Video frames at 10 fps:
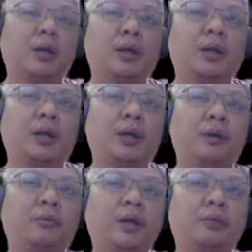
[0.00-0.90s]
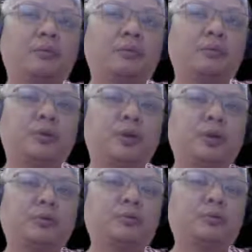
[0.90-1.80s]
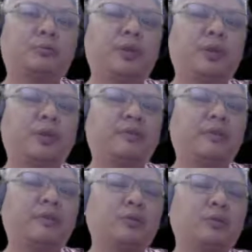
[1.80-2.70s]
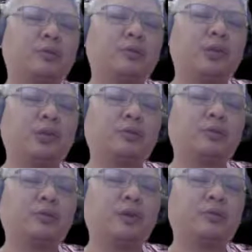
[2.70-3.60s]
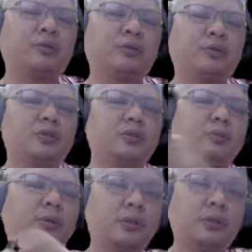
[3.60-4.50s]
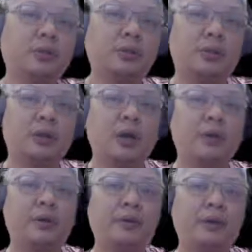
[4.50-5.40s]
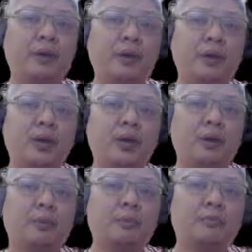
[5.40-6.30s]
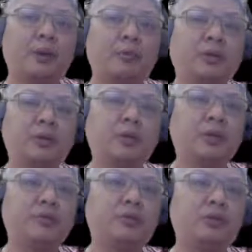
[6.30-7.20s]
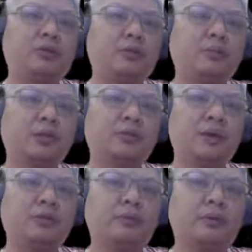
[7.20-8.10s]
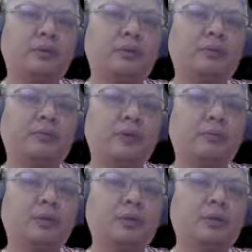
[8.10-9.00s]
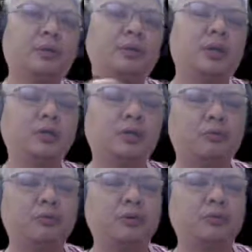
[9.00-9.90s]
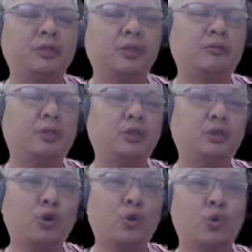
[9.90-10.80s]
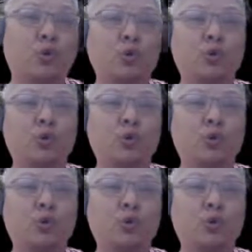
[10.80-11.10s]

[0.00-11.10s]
Red would try to play k5 equals to 6 to salvage the situation. However, one might wonder if h3 minus 5 were viable, the answer would be a resounding no.